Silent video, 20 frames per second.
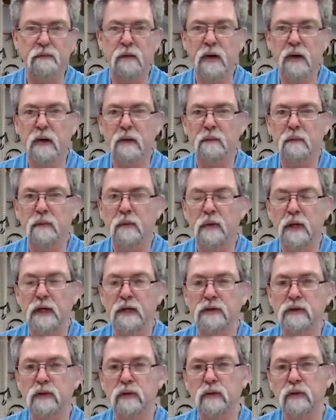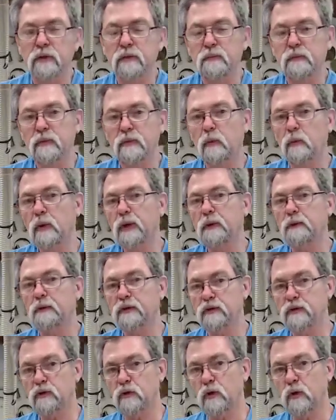Well, until the winner
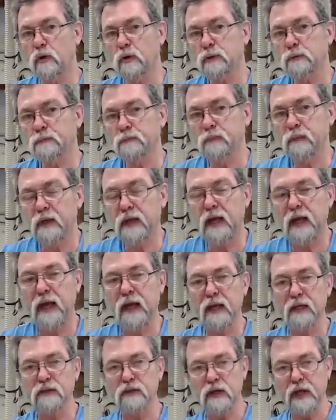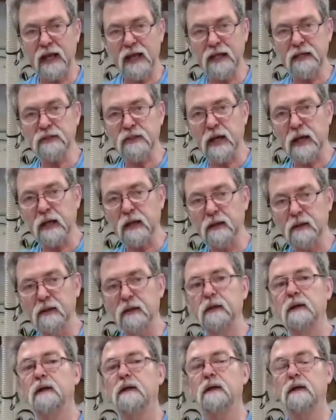is drawn. And to enter,
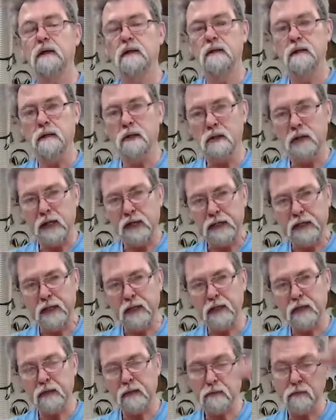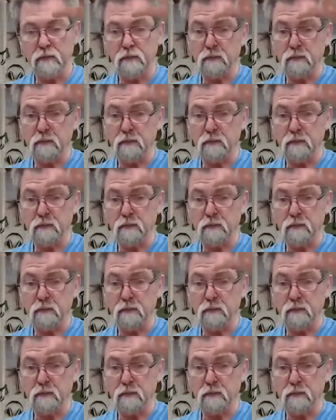again,